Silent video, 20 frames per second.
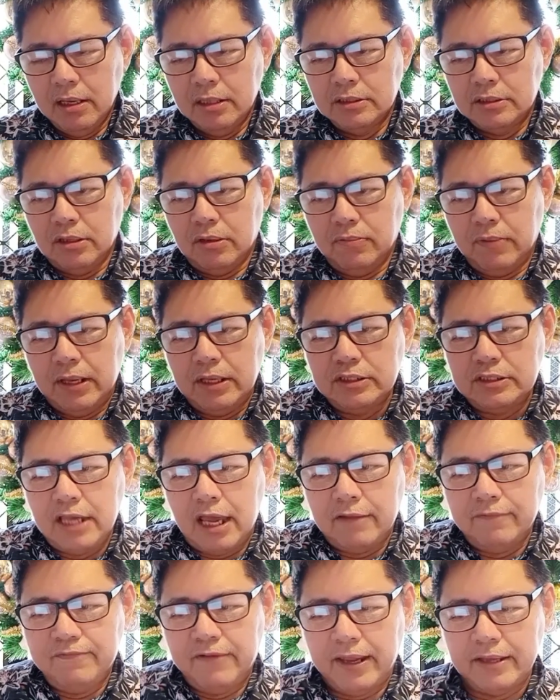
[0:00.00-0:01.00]
So when you say
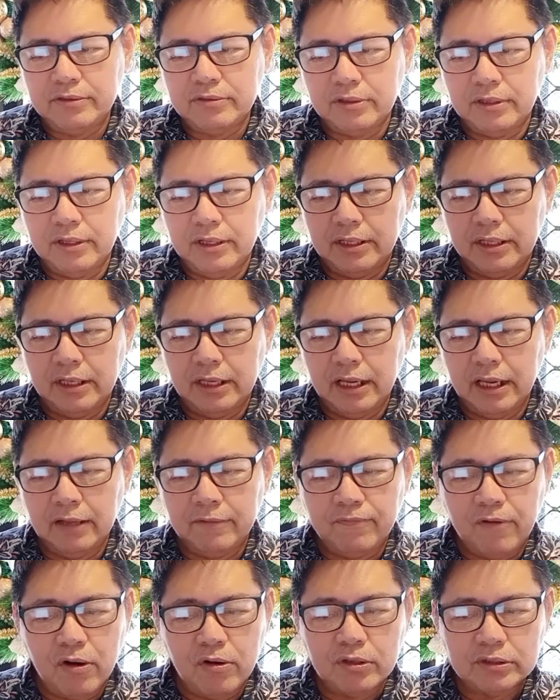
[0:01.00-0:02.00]
adventure learning, it
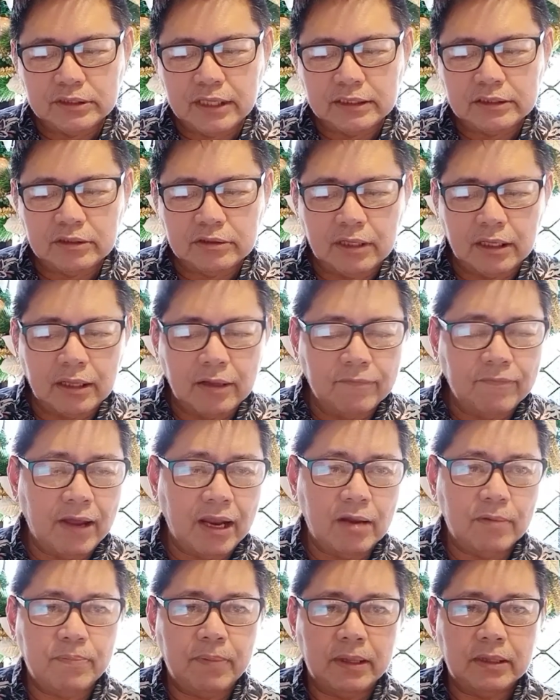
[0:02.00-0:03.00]
focuses on the
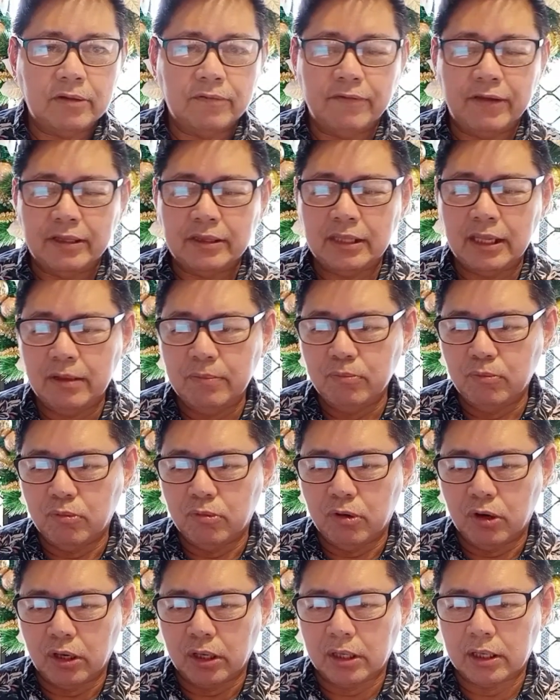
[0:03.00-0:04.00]
development of a
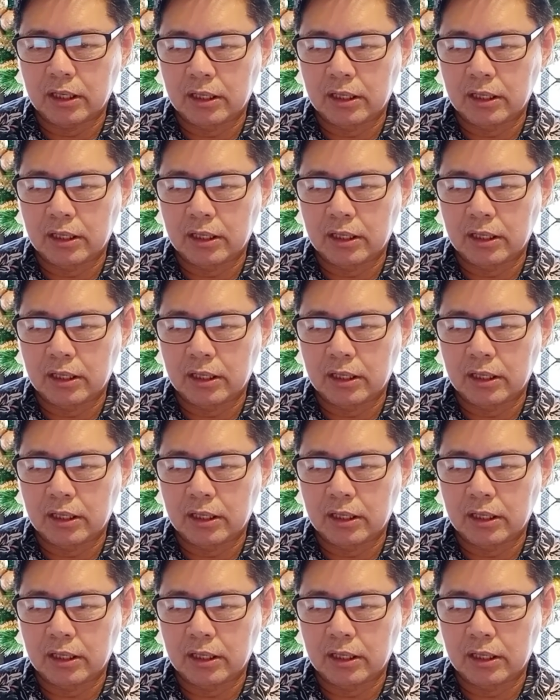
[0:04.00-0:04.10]
teamwork